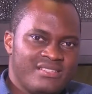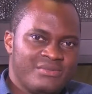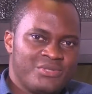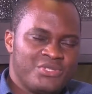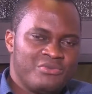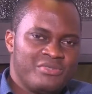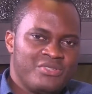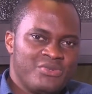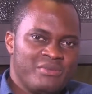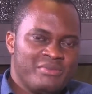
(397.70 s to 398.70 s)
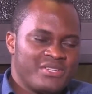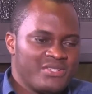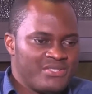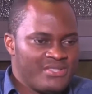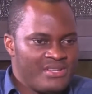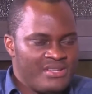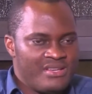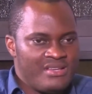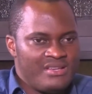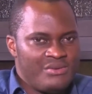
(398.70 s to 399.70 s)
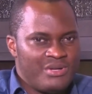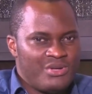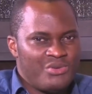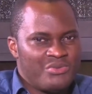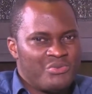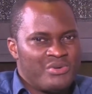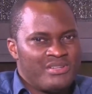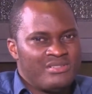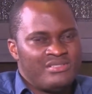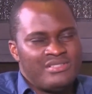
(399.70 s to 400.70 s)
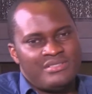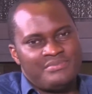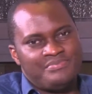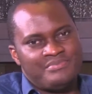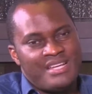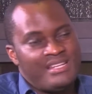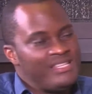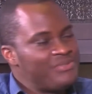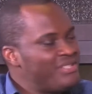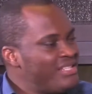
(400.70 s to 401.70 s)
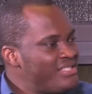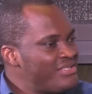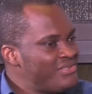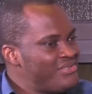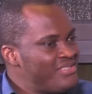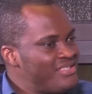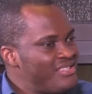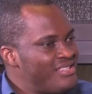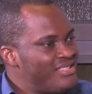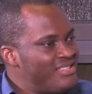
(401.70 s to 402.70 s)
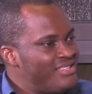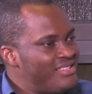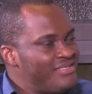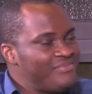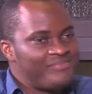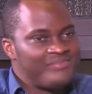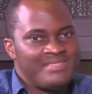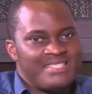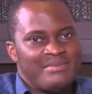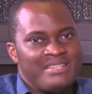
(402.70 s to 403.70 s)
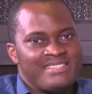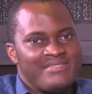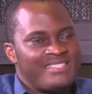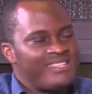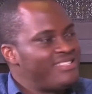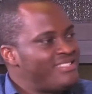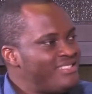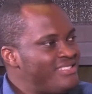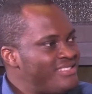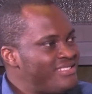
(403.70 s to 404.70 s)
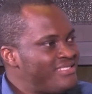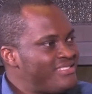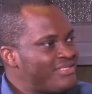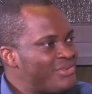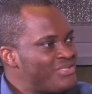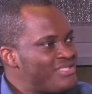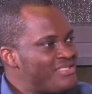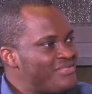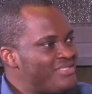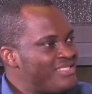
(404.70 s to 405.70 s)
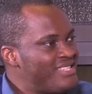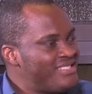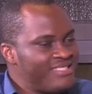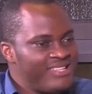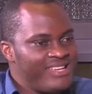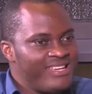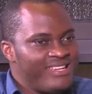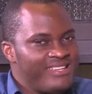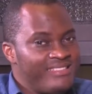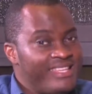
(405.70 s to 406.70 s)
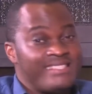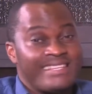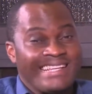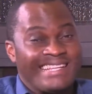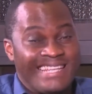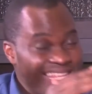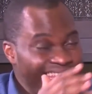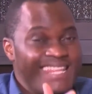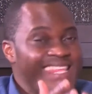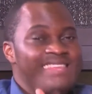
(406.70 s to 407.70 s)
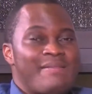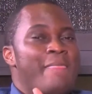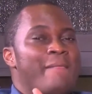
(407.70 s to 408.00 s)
what you've been doing, because, well, all over the world, at least with the little seminars I've attended and courses I've attended, there's clearly